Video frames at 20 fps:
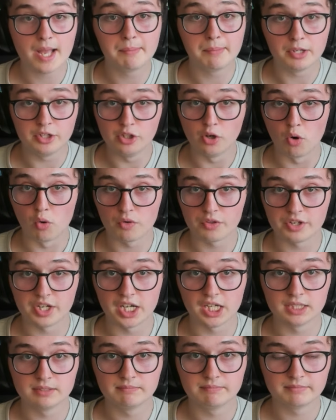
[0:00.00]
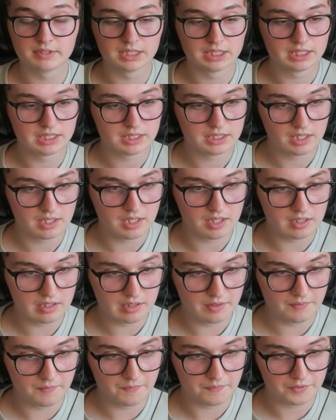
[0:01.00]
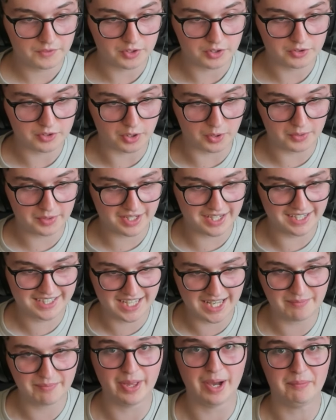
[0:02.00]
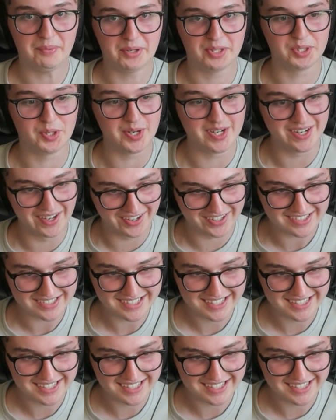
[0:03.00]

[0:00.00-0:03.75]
am a northerner. Just don't keep that between us.